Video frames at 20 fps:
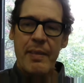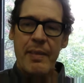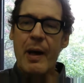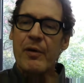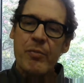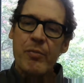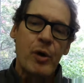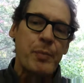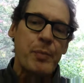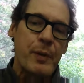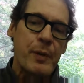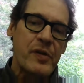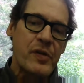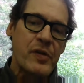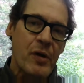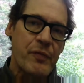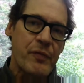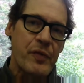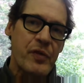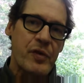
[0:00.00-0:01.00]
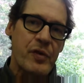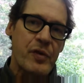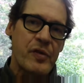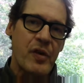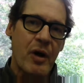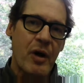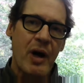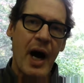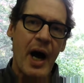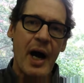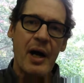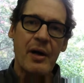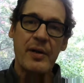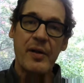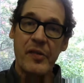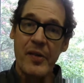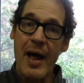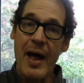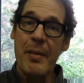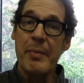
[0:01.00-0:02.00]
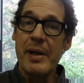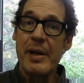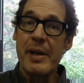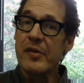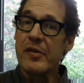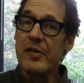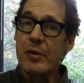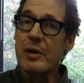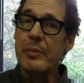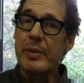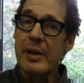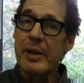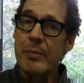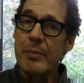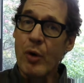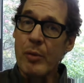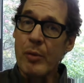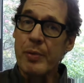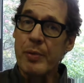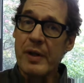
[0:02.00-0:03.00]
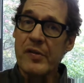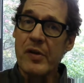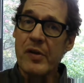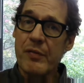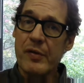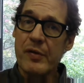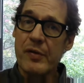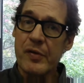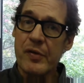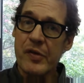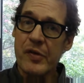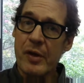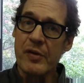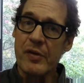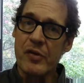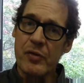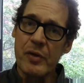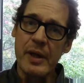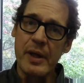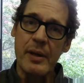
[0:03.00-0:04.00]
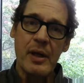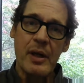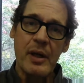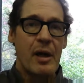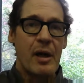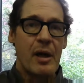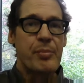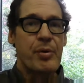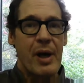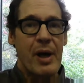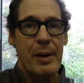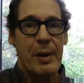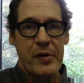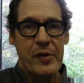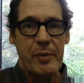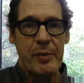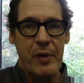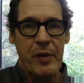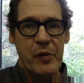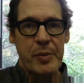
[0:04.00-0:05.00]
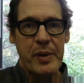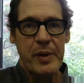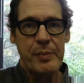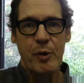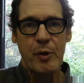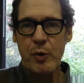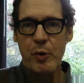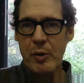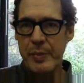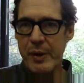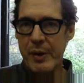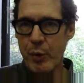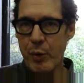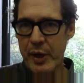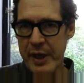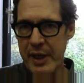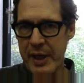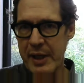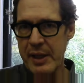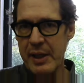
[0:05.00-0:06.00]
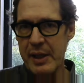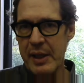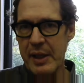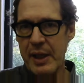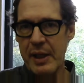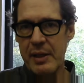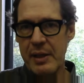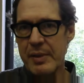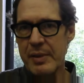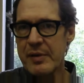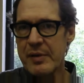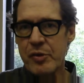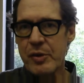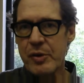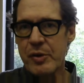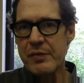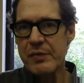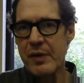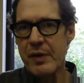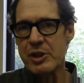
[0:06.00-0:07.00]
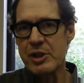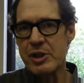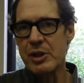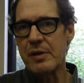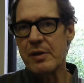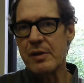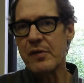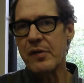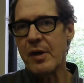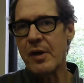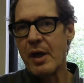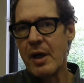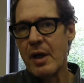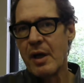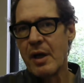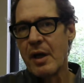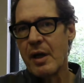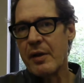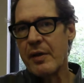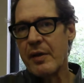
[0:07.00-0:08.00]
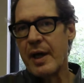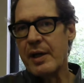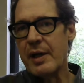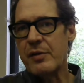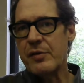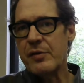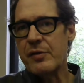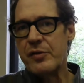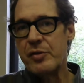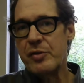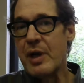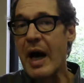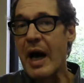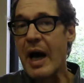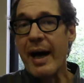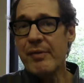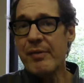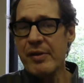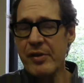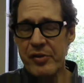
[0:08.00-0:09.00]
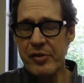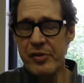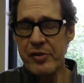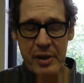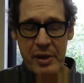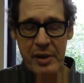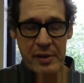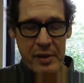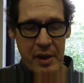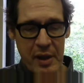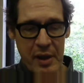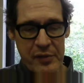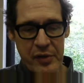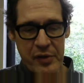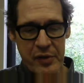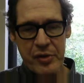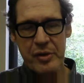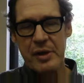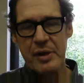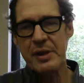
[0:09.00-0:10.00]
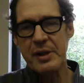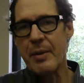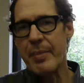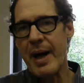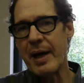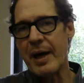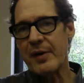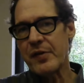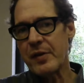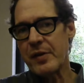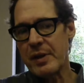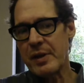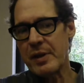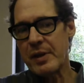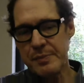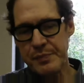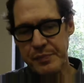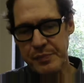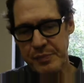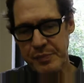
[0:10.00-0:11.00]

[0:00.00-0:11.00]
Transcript: Now, if more police officers are hired, does that mean there's going to be more police officers on the street? Perhaps some of those people will be working in administrative functions that do not have a deterrent capacity.